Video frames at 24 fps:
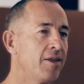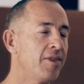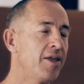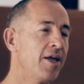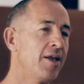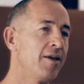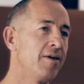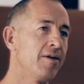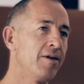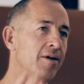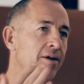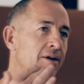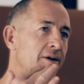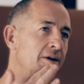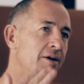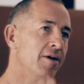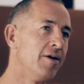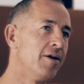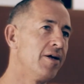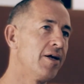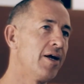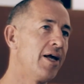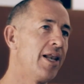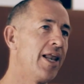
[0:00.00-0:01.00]
And then
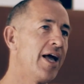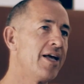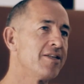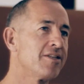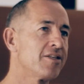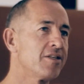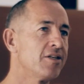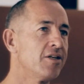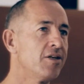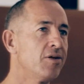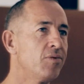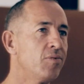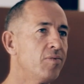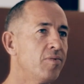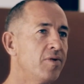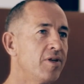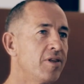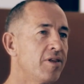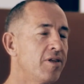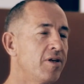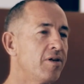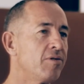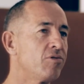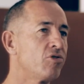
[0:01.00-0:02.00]
Halasana
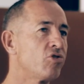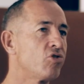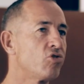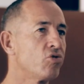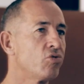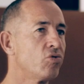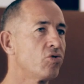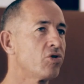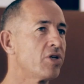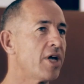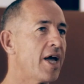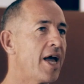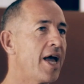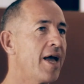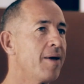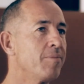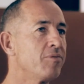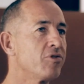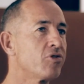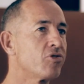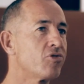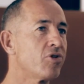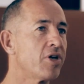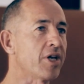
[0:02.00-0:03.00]
with the shorter
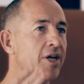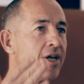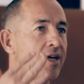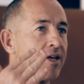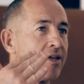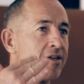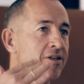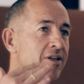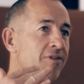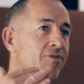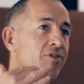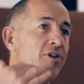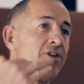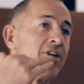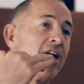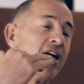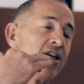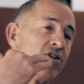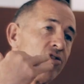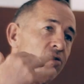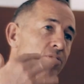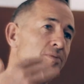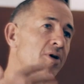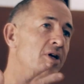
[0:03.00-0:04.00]
hamstrings if you
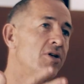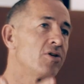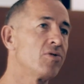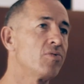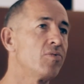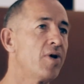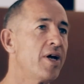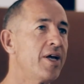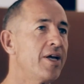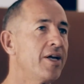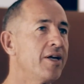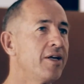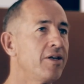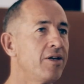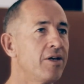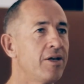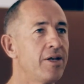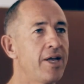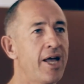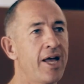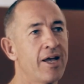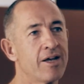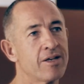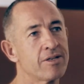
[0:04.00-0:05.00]
take too much weight in your
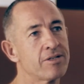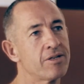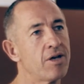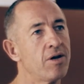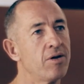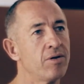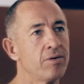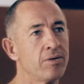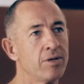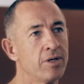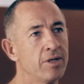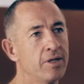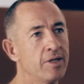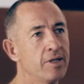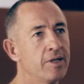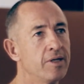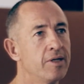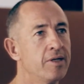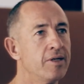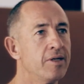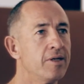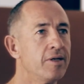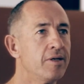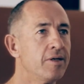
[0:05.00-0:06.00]
neck. So
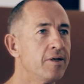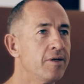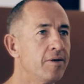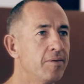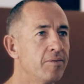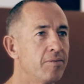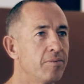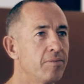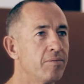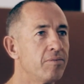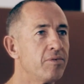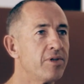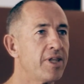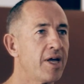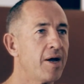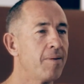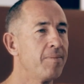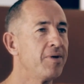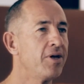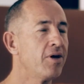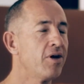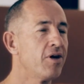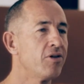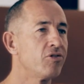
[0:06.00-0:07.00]

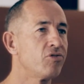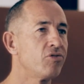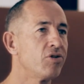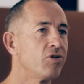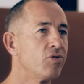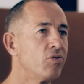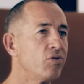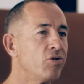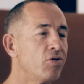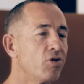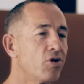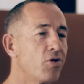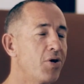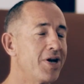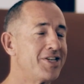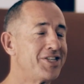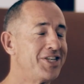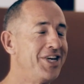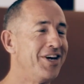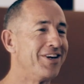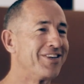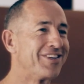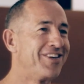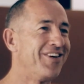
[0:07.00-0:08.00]
without me answering all your
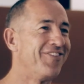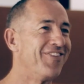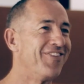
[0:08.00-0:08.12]
questions.